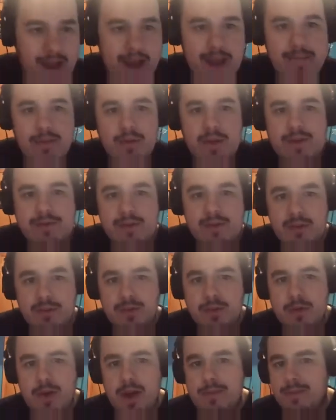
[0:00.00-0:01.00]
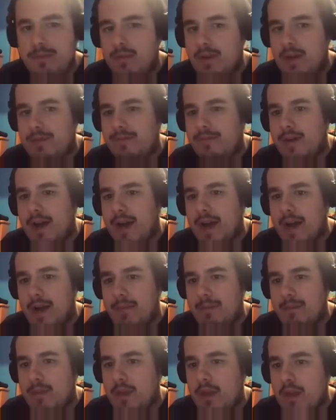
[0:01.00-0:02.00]
I believe so too. I believe
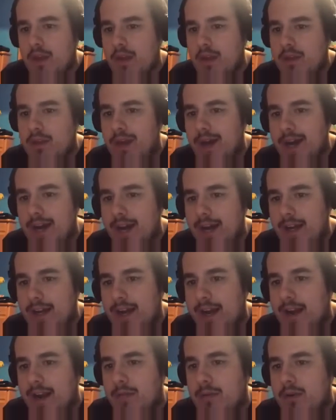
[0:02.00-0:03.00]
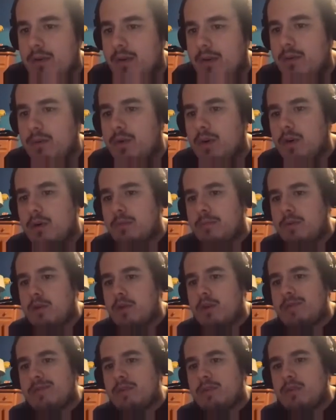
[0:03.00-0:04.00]
Kyle Murray will
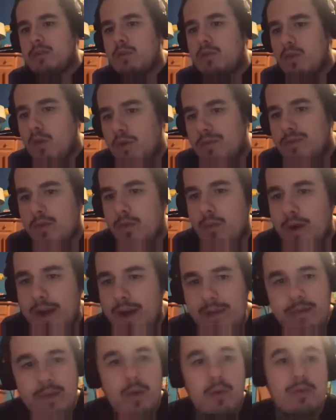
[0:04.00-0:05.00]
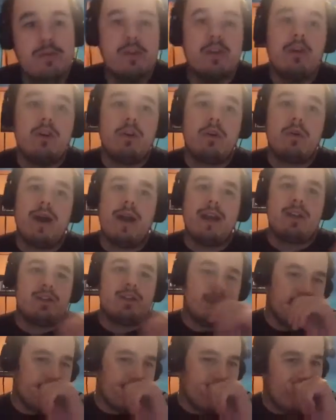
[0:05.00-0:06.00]
be over 1. The real
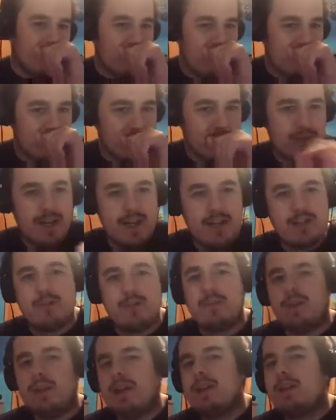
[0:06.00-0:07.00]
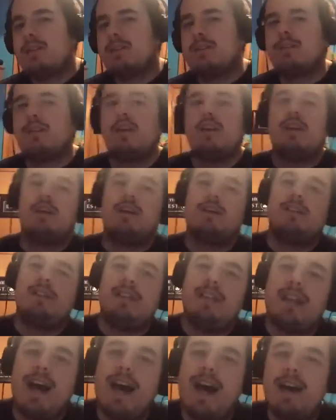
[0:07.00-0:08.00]
question, because
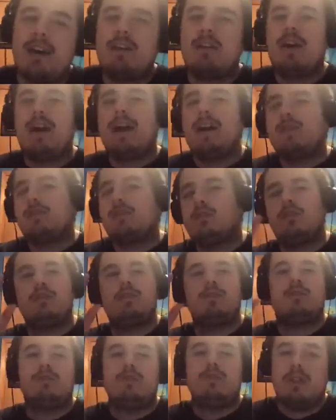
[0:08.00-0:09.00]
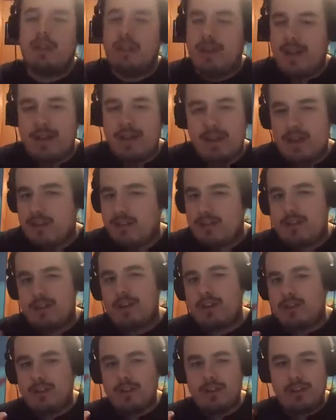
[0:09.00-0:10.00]
Seattle has a whole,
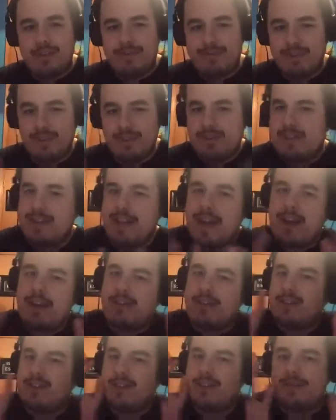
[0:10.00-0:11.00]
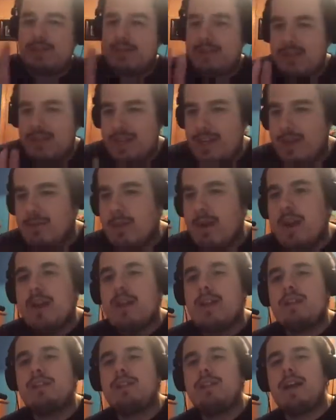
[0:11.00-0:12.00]
they're just different. Seattle's just a different team.
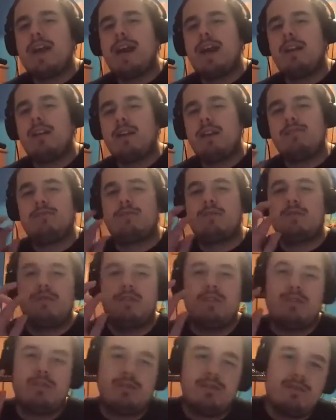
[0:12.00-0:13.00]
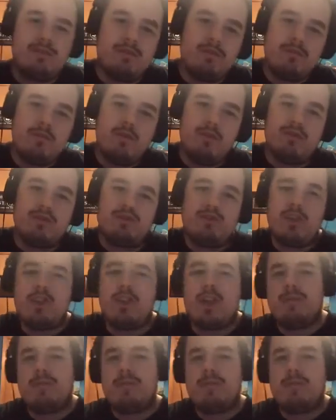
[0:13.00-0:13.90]
Seattle can mostly